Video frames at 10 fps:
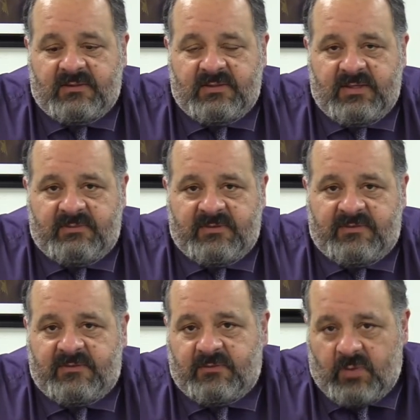number of
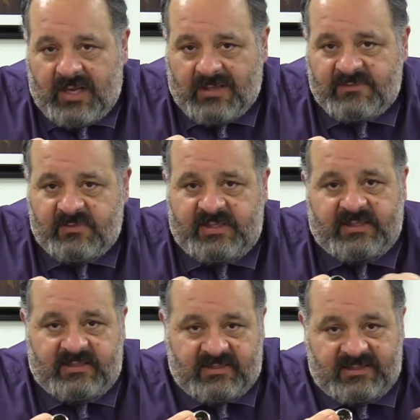swabs that we
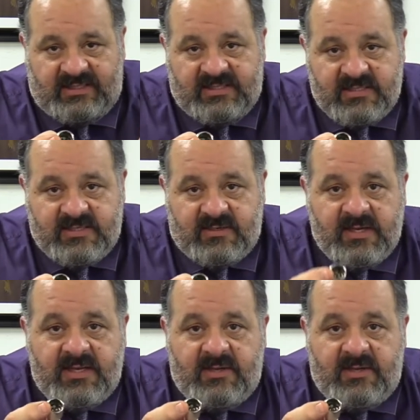can clean in there.